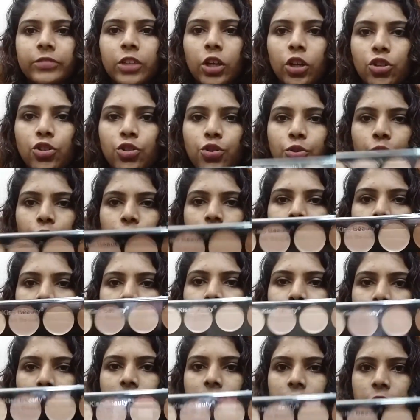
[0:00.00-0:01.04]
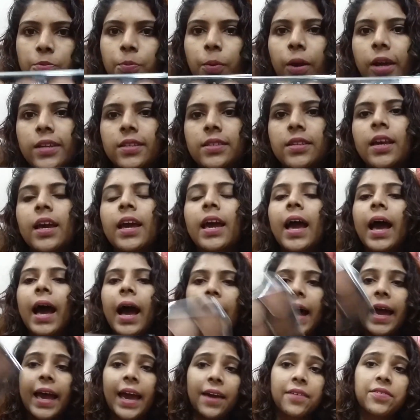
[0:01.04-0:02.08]
contour set for this price.
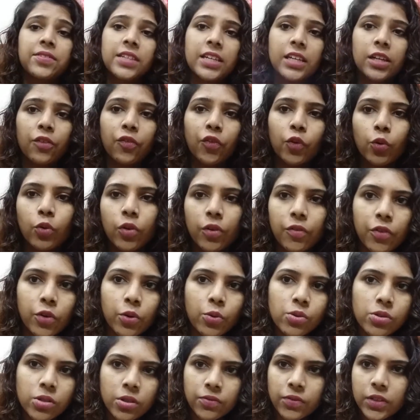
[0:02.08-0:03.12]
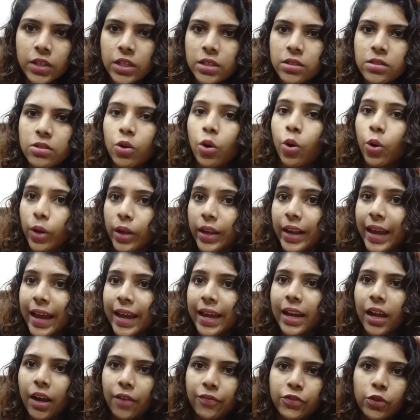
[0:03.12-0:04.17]
I have seen a few reviews of this
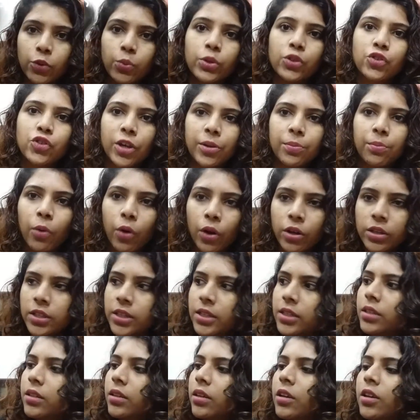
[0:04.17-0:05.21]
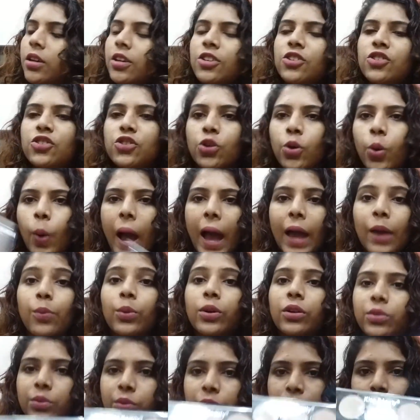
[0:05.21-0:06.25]
online, after which I bought it, so I
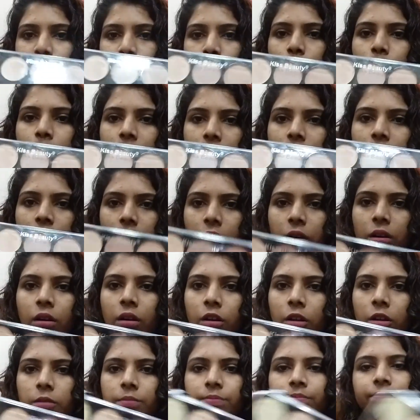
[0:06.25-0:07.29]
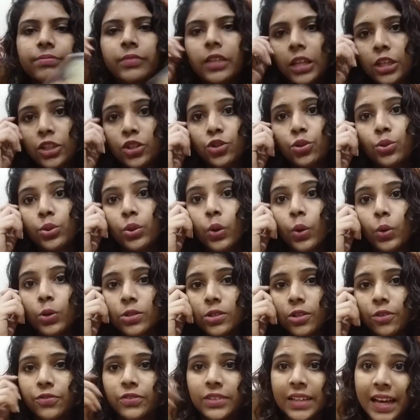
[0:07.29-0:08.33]
will review it in due
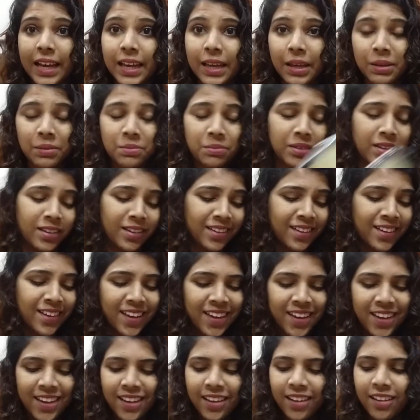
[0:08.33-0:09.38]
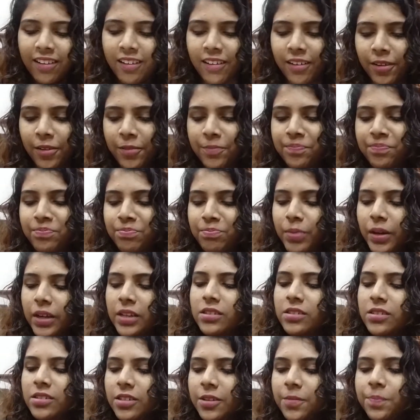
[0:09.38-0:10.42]
course of time.
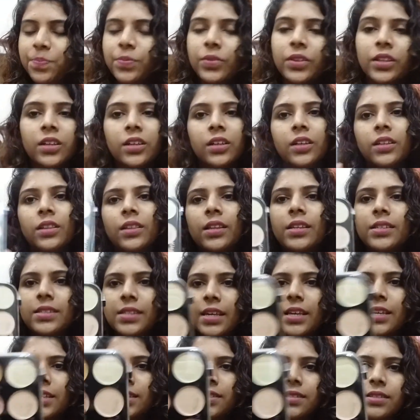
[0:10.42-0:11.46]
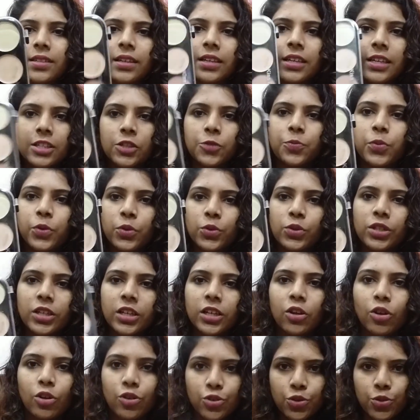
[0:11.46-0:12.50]
But this is the Kiss
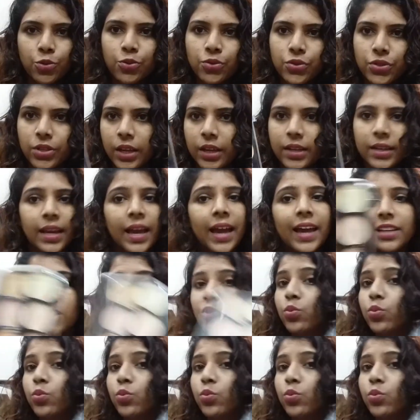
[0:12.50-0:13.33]
Beauty contour set, and